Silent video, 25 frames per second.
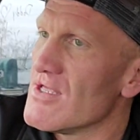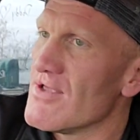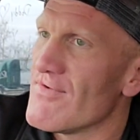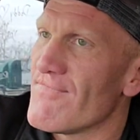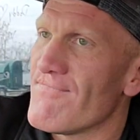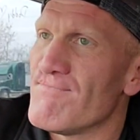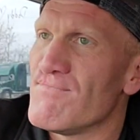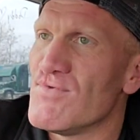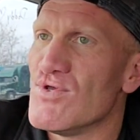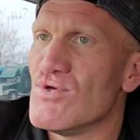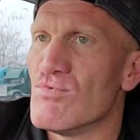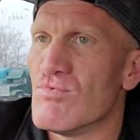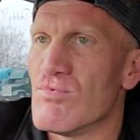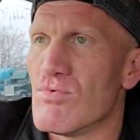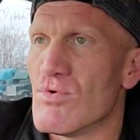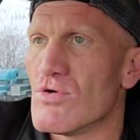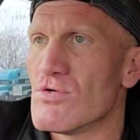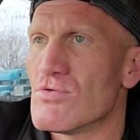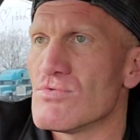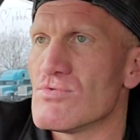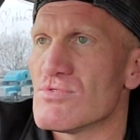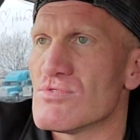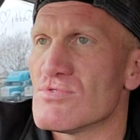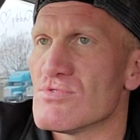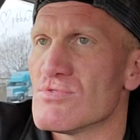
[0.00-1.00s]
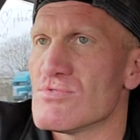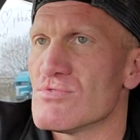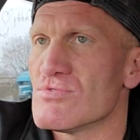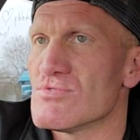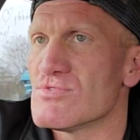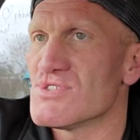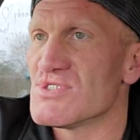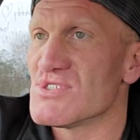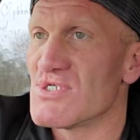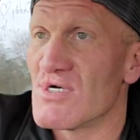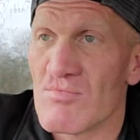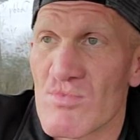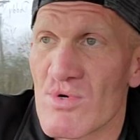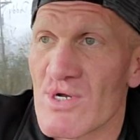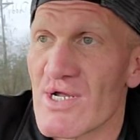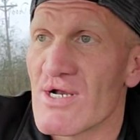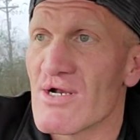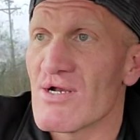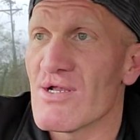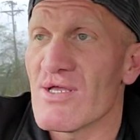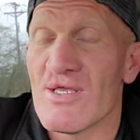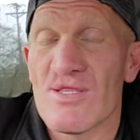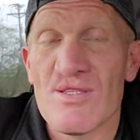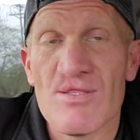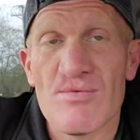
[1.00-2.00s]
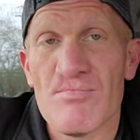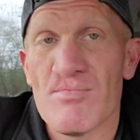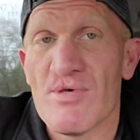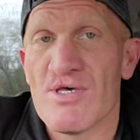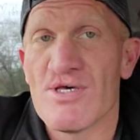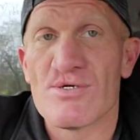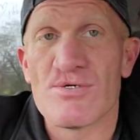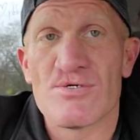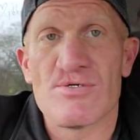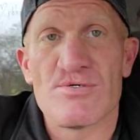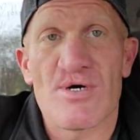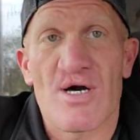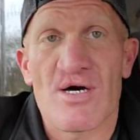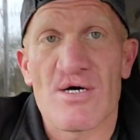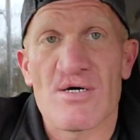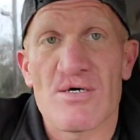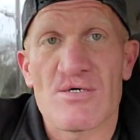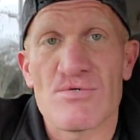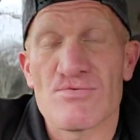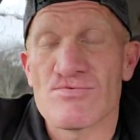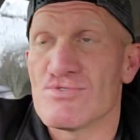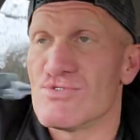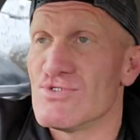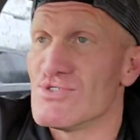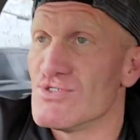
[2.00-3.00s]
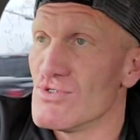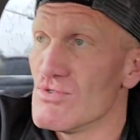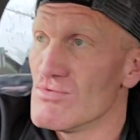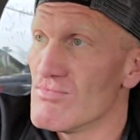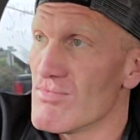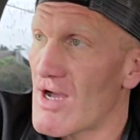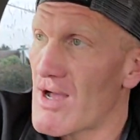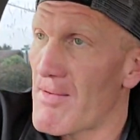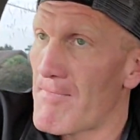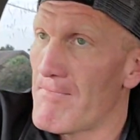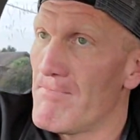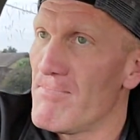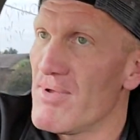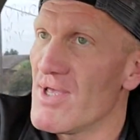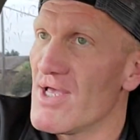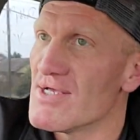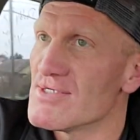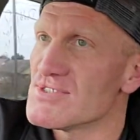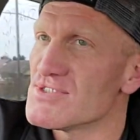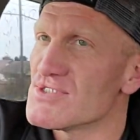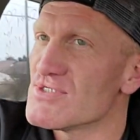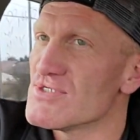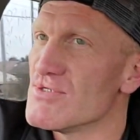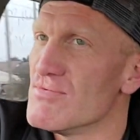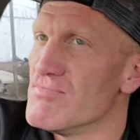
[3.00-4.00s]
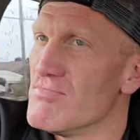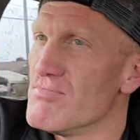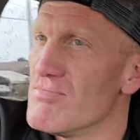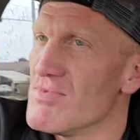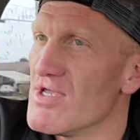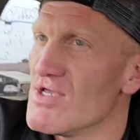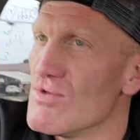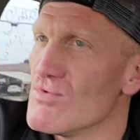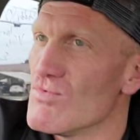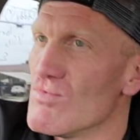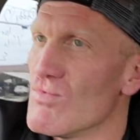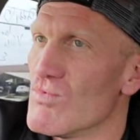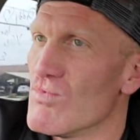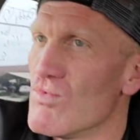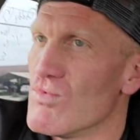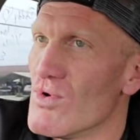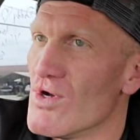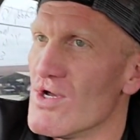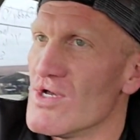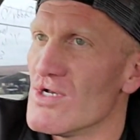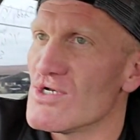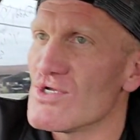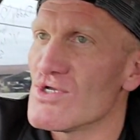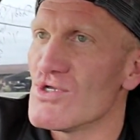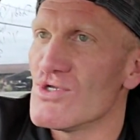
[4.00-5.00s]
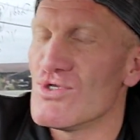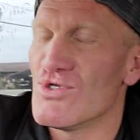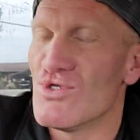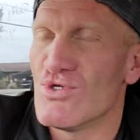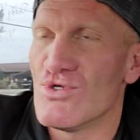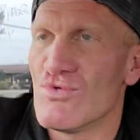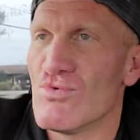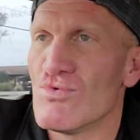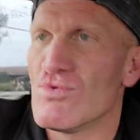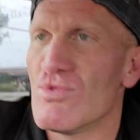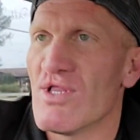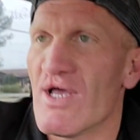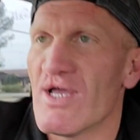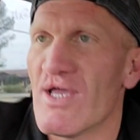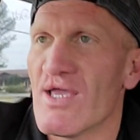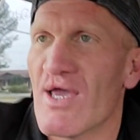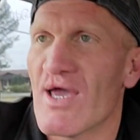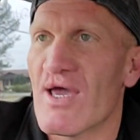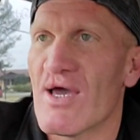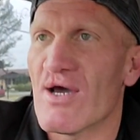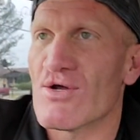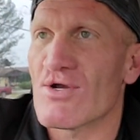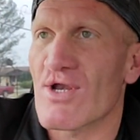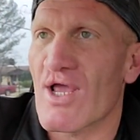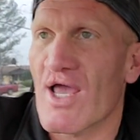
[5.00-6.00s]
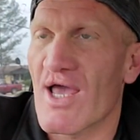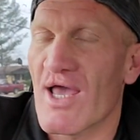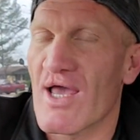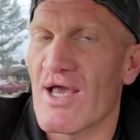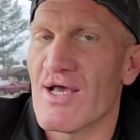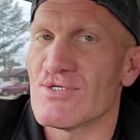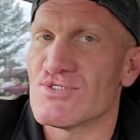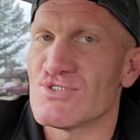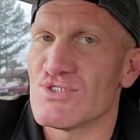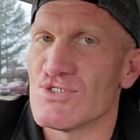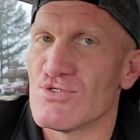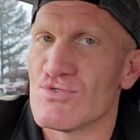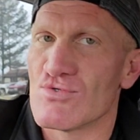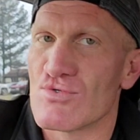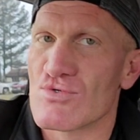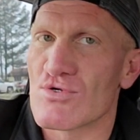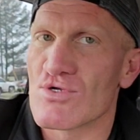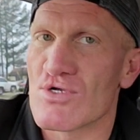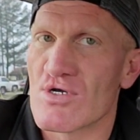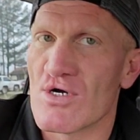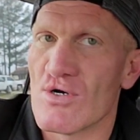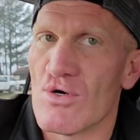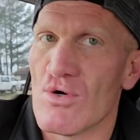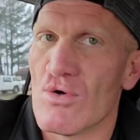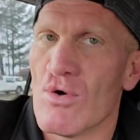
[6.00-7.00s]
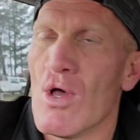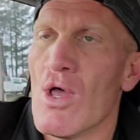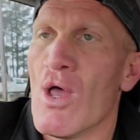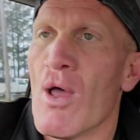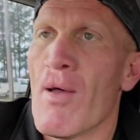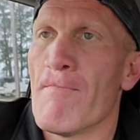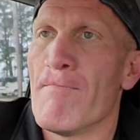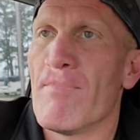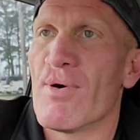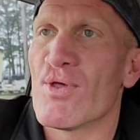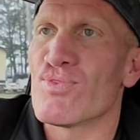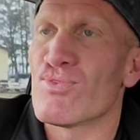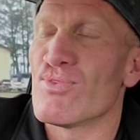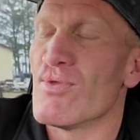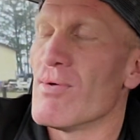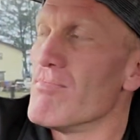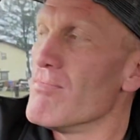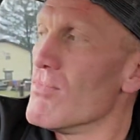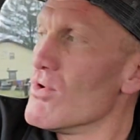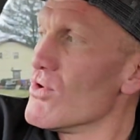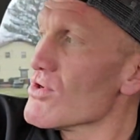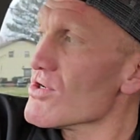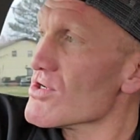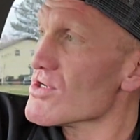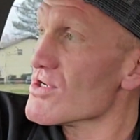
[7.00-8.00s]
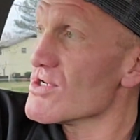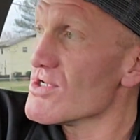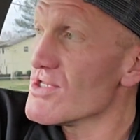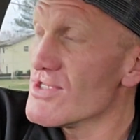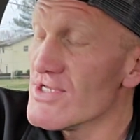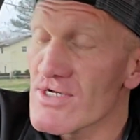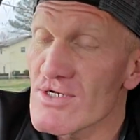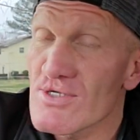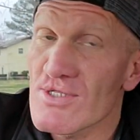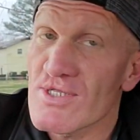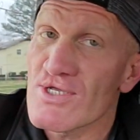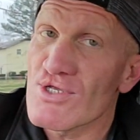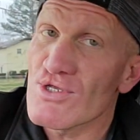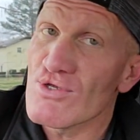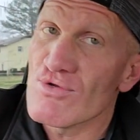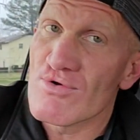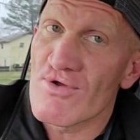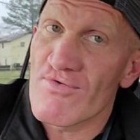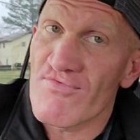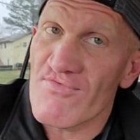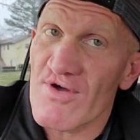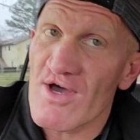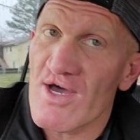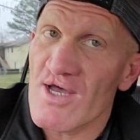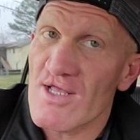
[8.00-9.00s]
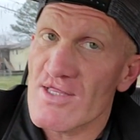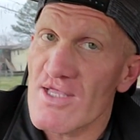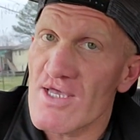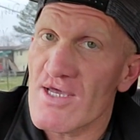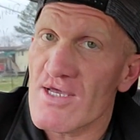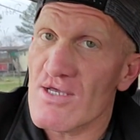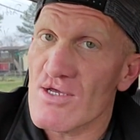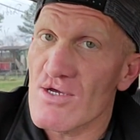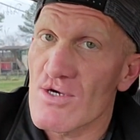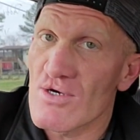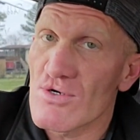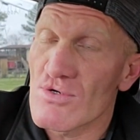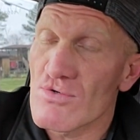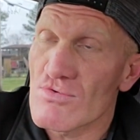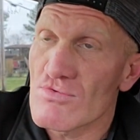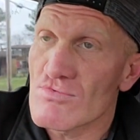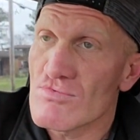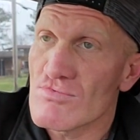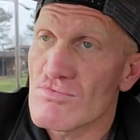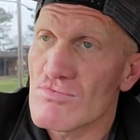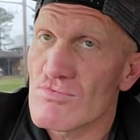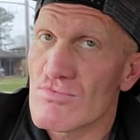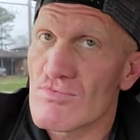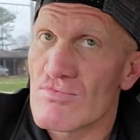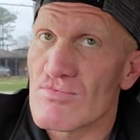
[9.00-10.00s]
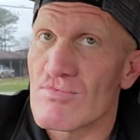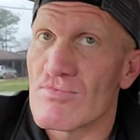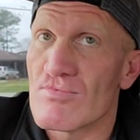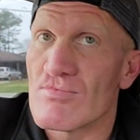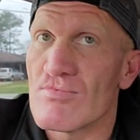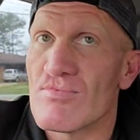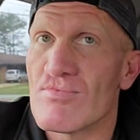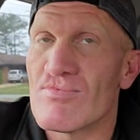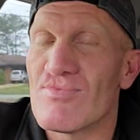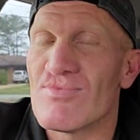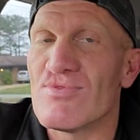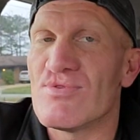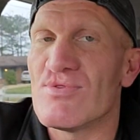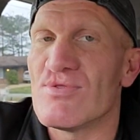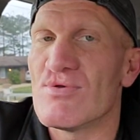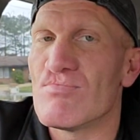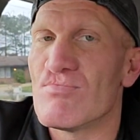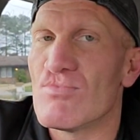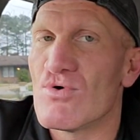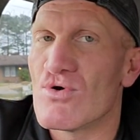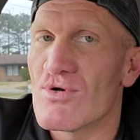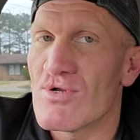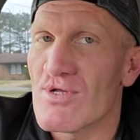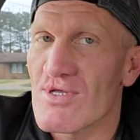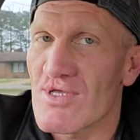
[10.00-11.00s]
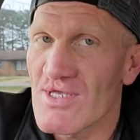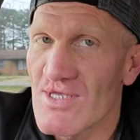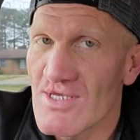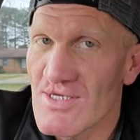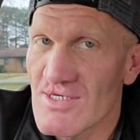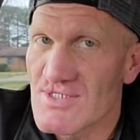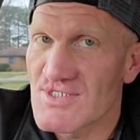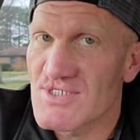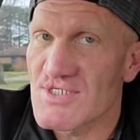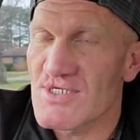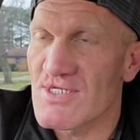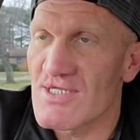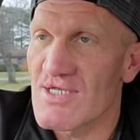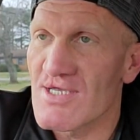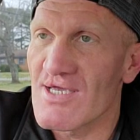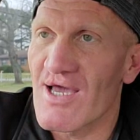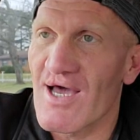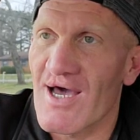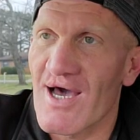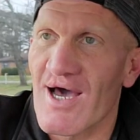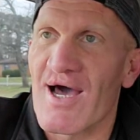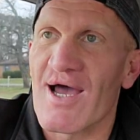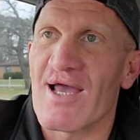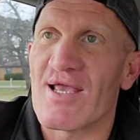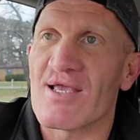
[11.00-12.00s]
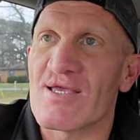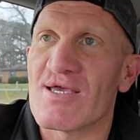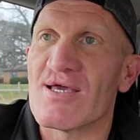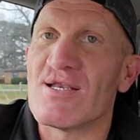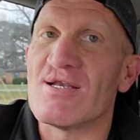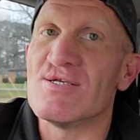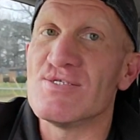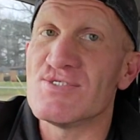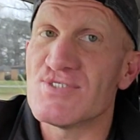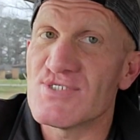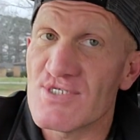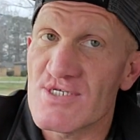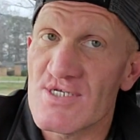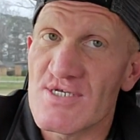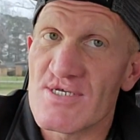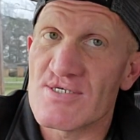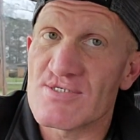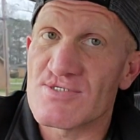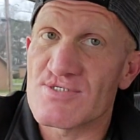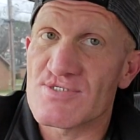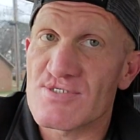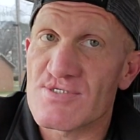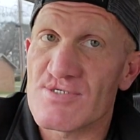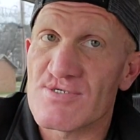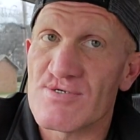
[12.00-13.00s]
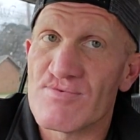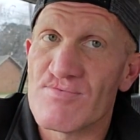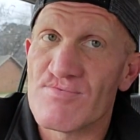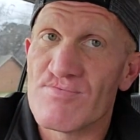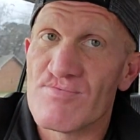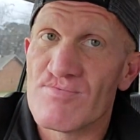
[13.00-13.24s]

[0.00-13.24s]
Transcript: If you want somewhere in the middle, I'll do my best to meet what you lay out as your goal. But the more clearly you define that goal, the more easily I can assist.